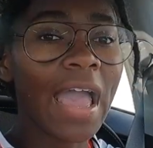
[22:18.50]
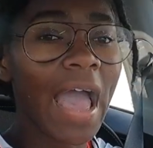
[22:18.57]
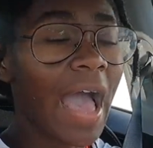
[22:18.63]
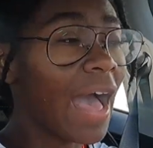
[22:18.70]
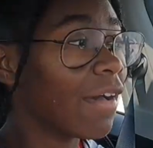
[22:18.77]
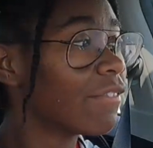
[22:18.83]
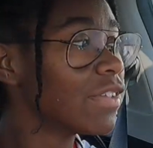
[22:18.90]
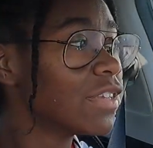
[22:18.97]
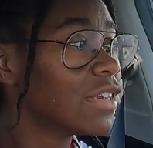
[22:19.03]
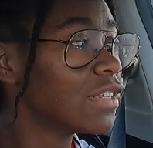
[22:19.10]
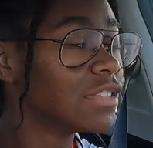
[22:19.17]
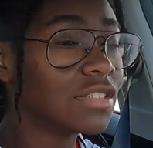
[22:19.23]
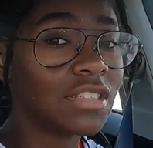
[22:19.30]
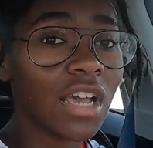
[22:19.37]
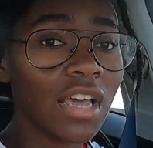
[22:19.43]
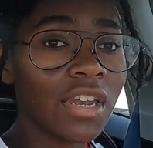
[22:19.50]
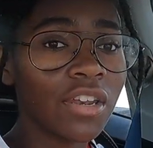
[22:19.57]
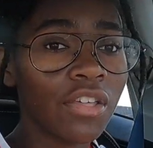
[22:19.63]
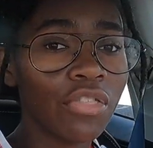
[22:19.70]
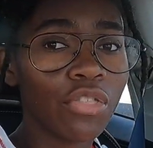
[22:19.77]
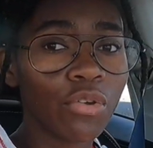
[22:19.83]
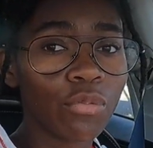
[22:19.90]
haven't
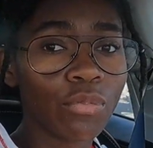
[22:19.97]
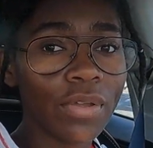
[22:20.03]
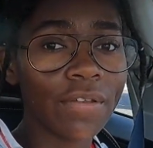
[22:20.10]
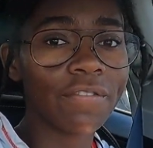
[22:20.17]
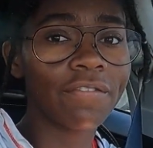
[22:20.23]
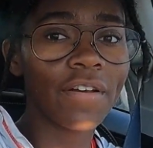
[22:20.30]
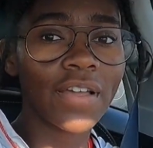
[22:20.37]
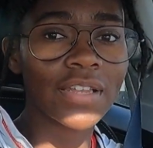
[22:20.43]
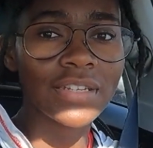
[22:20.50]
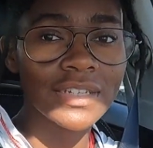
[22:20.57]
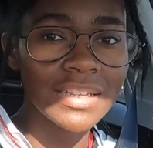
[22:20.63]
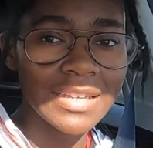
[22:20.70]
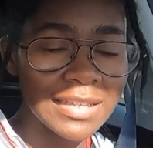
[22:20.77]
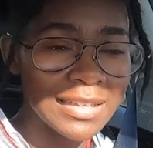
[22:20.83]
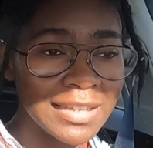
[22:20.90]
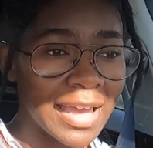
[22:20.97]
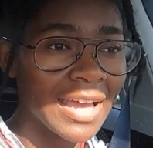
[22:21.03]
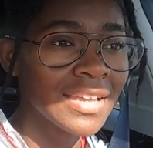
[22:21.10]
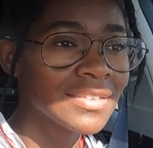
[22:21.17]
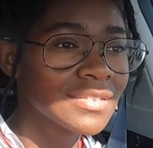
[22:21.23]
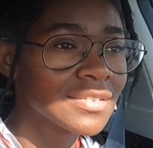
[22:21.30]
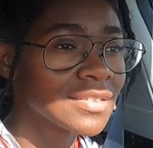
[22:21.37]
done the refund
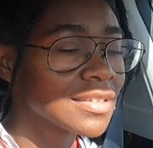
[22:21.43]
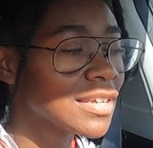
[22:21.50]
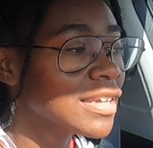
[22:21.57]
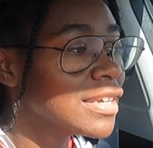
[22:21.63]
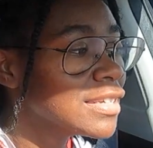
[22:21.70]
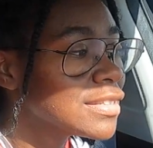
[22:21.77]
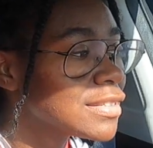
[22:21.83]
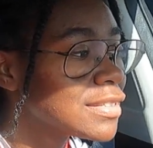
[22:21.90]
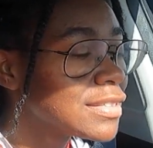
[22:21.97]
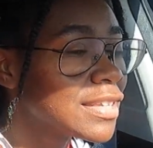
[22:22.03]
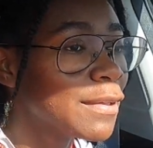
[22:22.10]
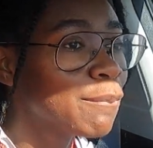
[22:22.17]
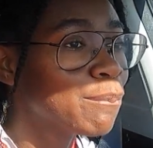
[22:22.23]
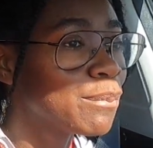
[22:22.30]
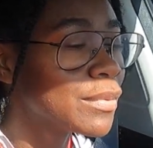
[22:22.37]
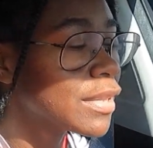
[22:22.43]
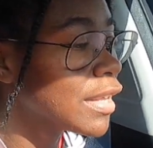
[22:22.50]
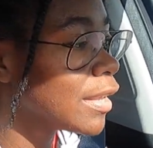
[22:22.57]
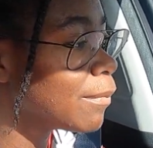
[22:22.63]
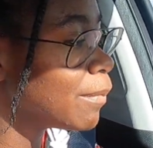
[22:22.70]
yet, simply